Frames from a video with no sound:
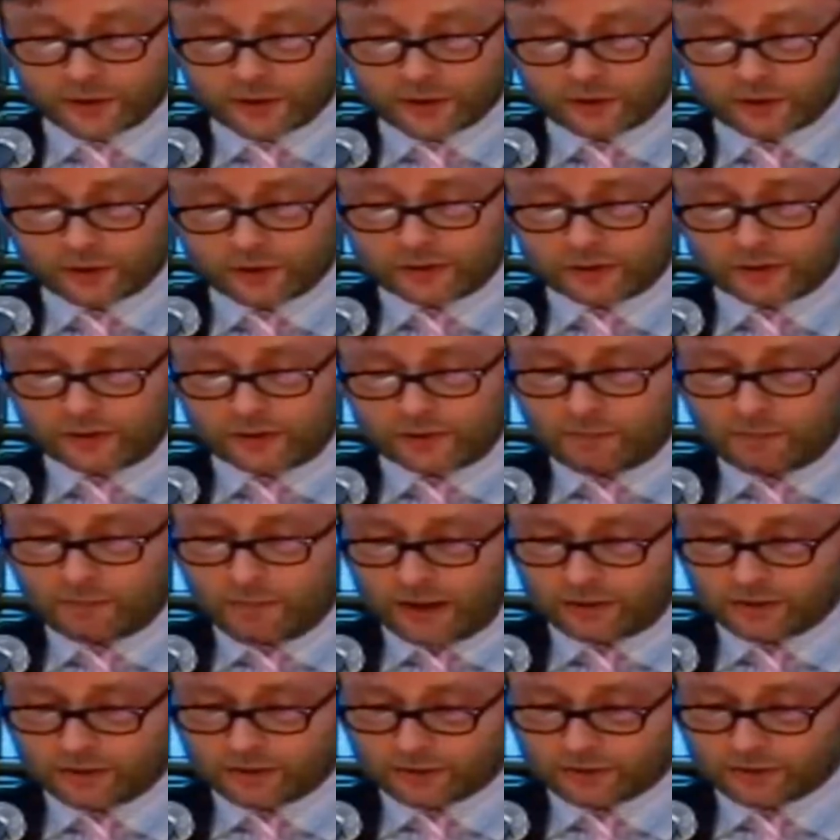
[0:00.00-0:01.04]

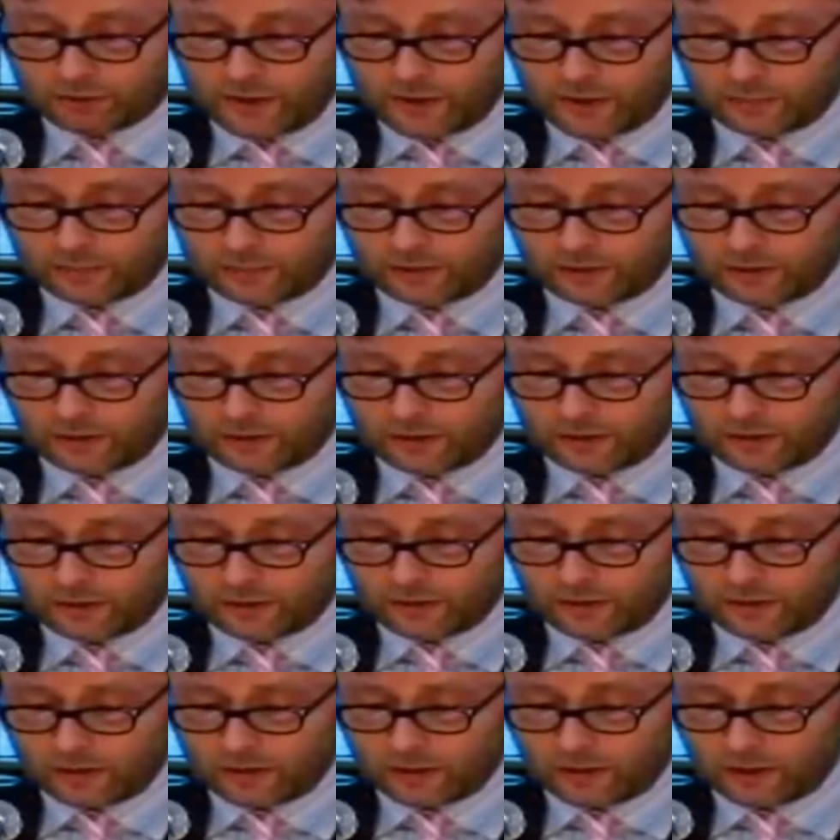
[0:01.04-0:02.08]
related to the foundation